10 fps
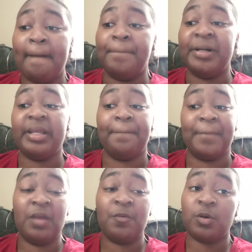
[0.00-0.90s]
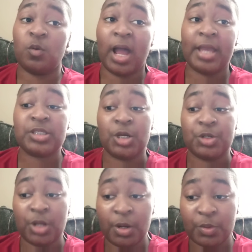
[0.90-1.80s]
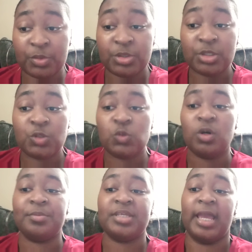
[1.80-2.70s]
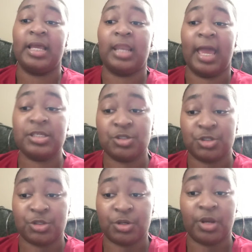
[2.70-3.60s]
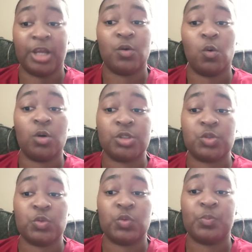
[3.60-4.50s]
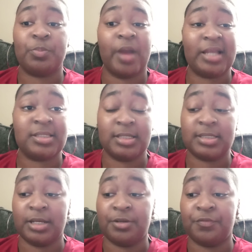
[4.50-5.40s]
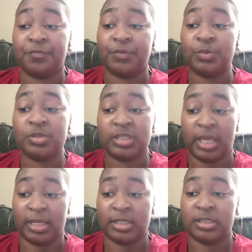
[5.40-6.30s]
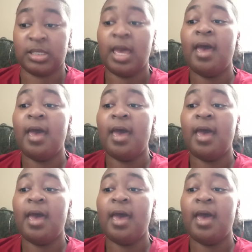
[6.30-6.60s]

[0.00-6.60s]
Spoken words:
but it may require a nurse to obtain licensure in order to practice in a few states.